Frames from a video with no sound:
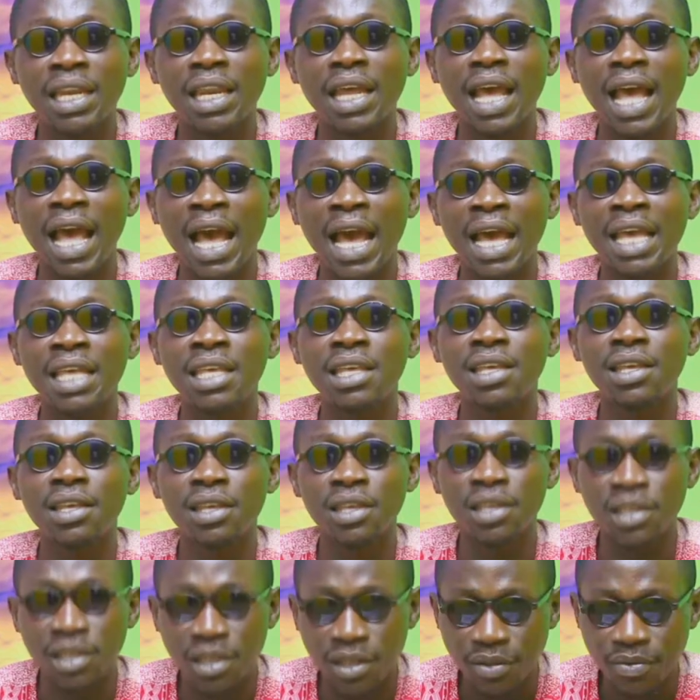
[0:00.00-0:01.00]
I E.
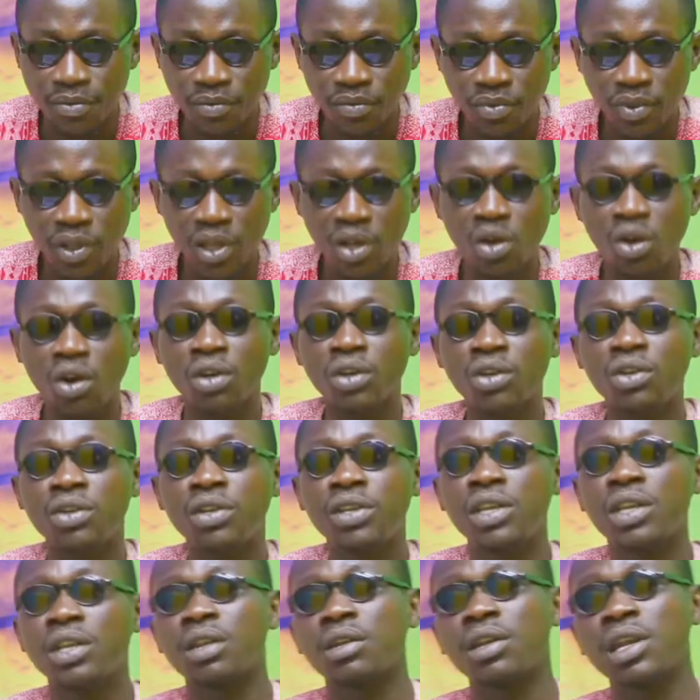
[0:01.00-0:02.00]
Onion.
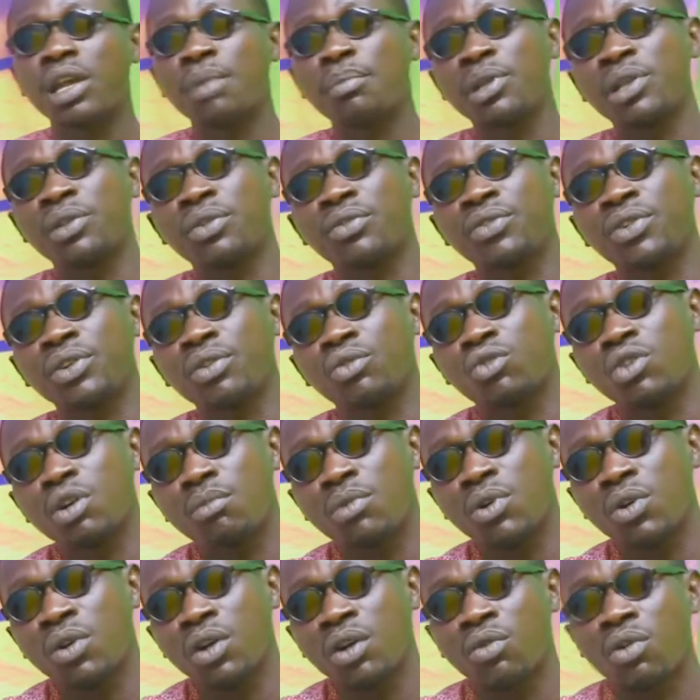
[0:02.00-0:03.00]
Na manjo che nkomo
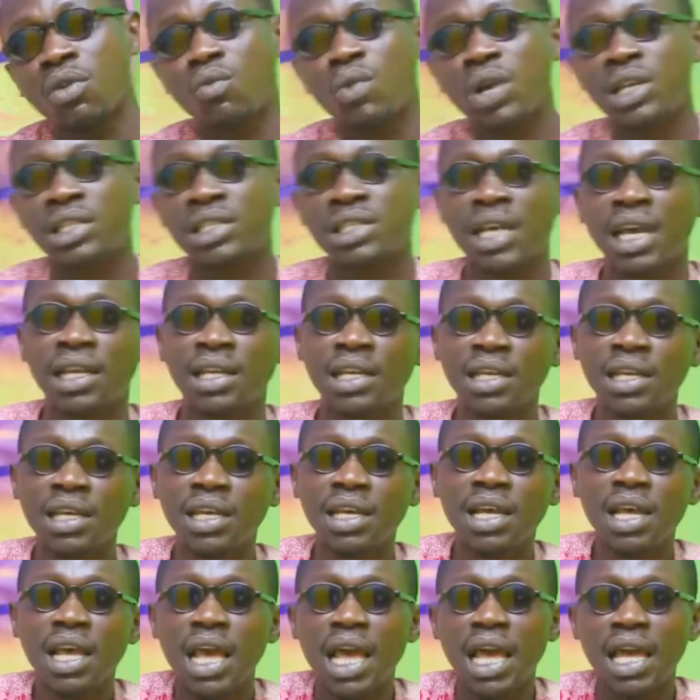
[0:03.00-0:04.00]
ewa Westside
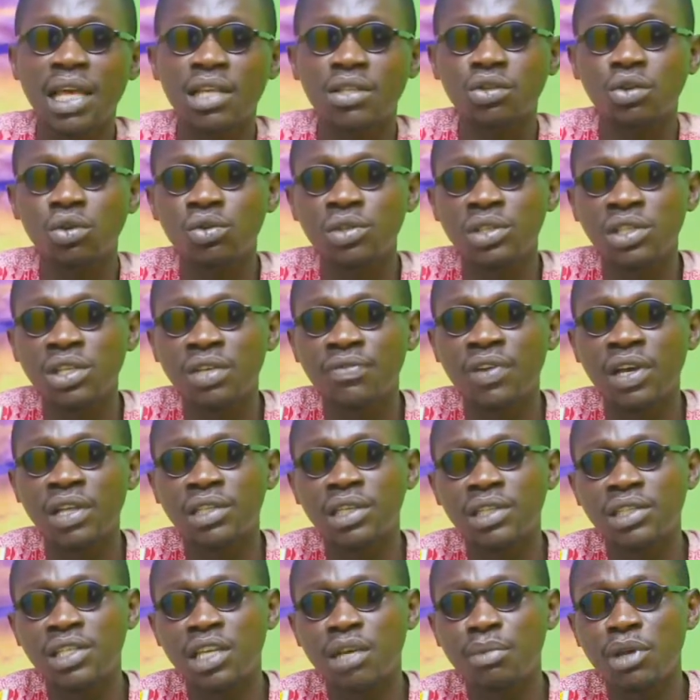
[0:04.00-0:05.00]
Exclusive
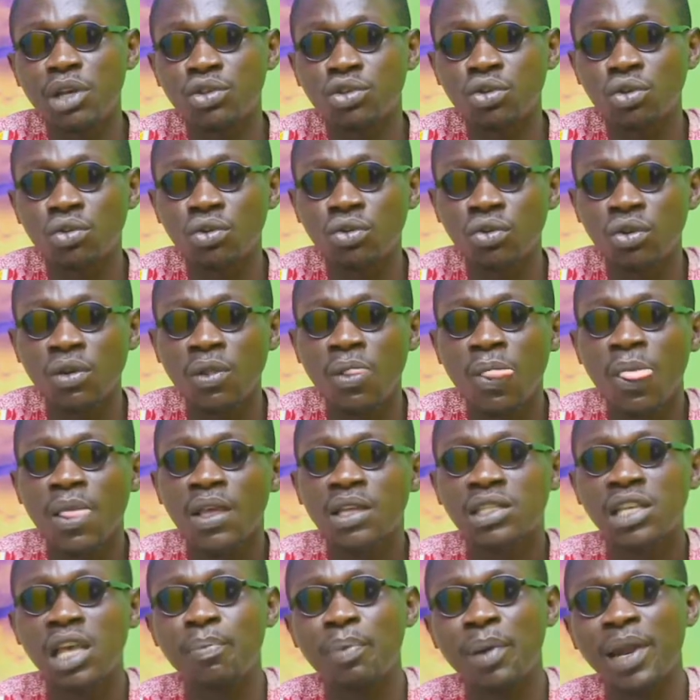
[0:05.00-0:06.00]
Entertainment Show no dun.
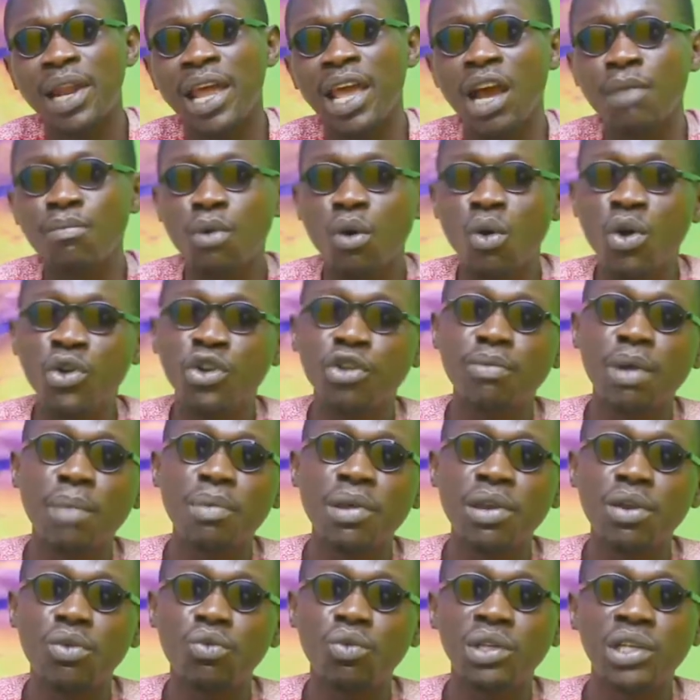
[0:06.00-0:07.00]
Sepade ebo ojuma bi no
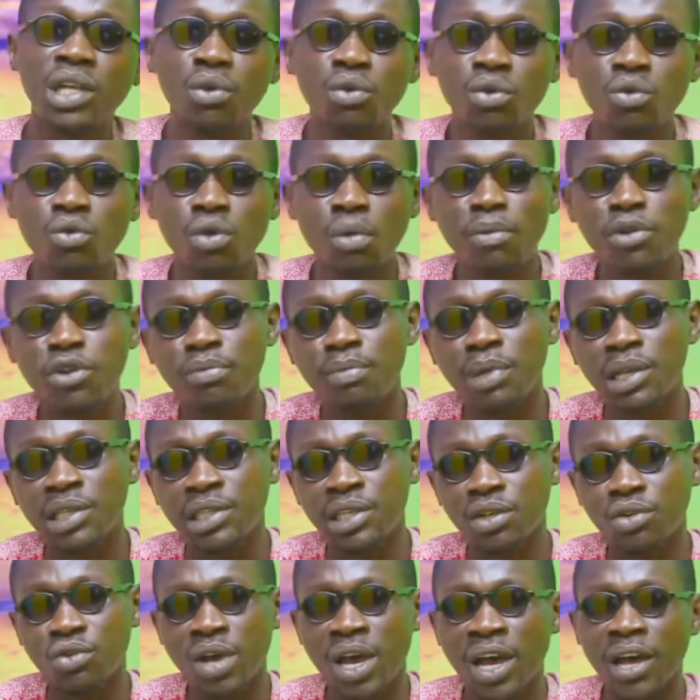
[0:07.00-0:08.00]
mu dawu wo mejume
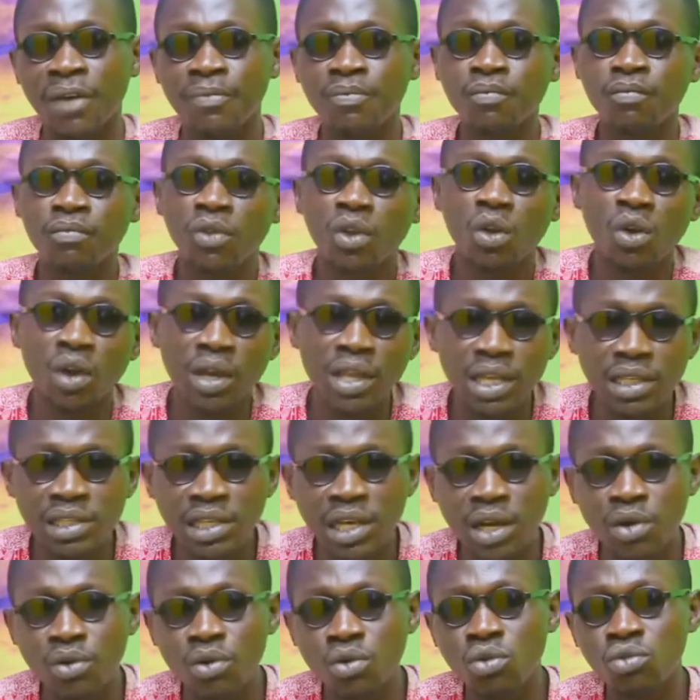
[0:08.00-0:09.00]
zedoa. Aye
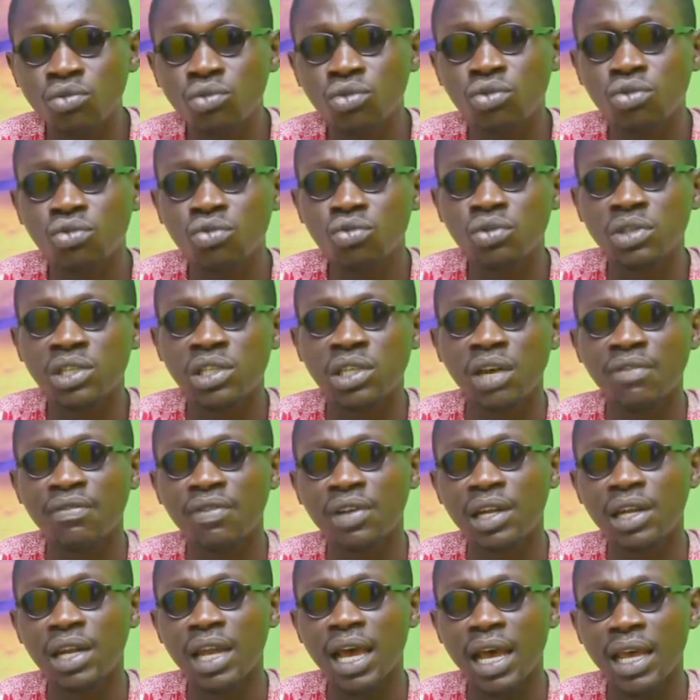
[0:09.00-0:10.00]
zero two seven
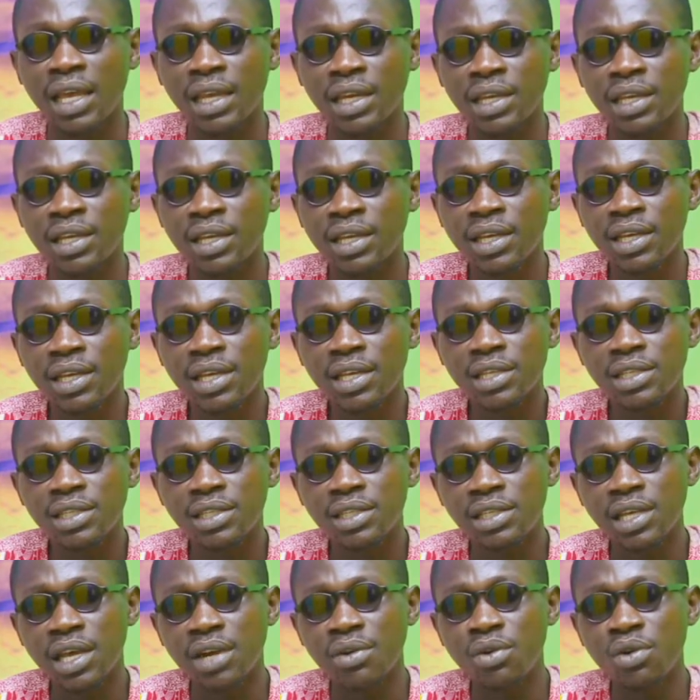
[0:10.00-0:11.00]
nine
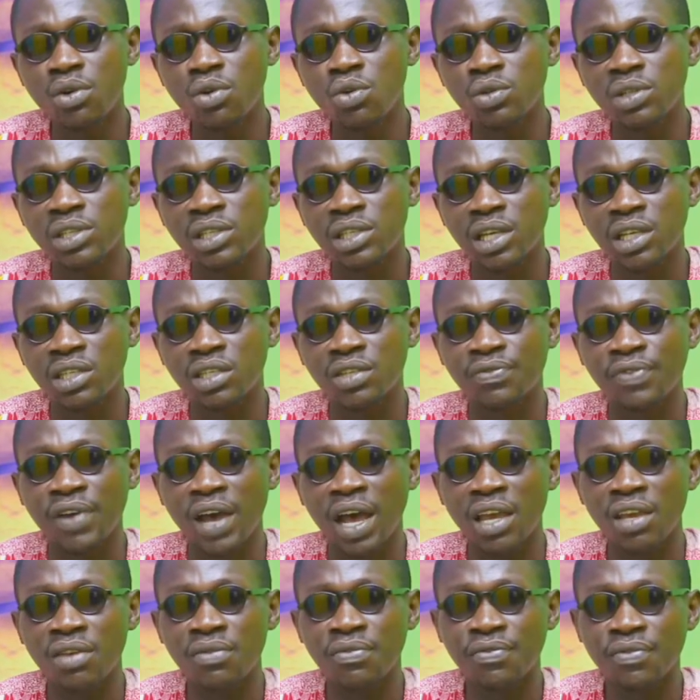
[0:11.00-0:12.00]
zero six
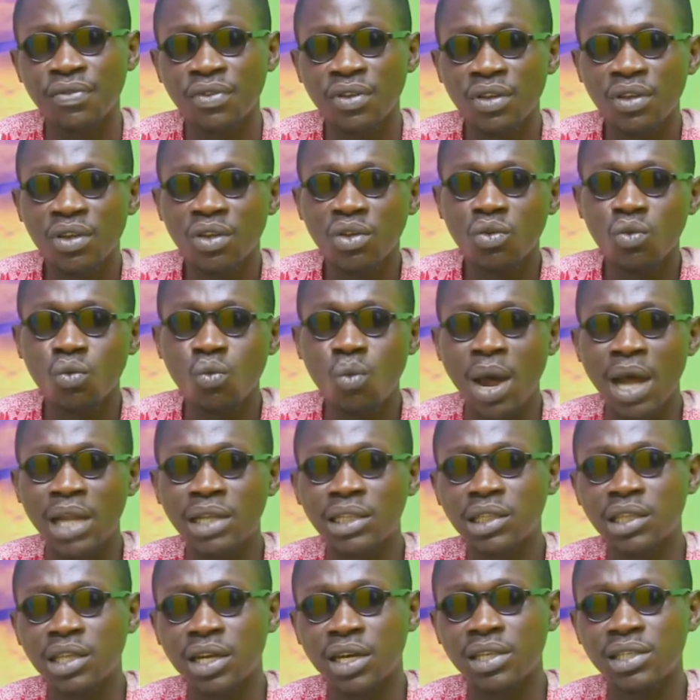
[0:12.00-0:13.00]
five one
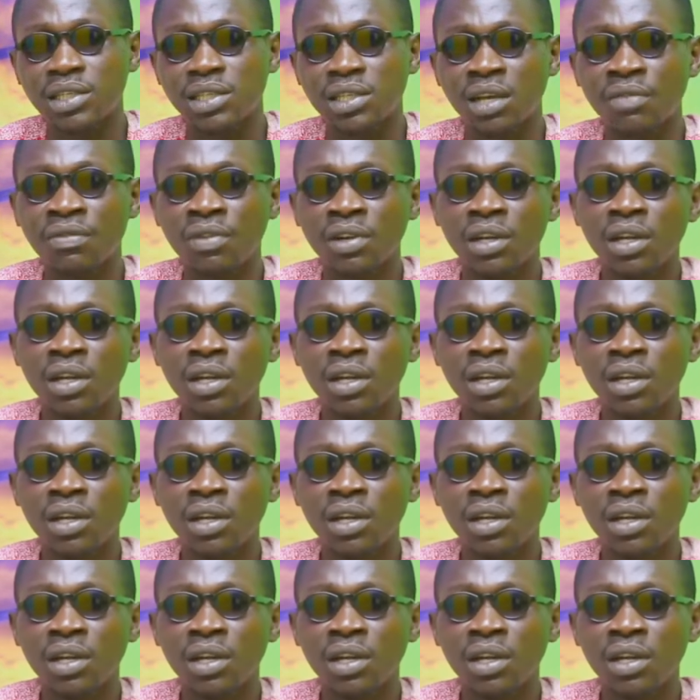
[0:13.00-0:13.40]
three seven.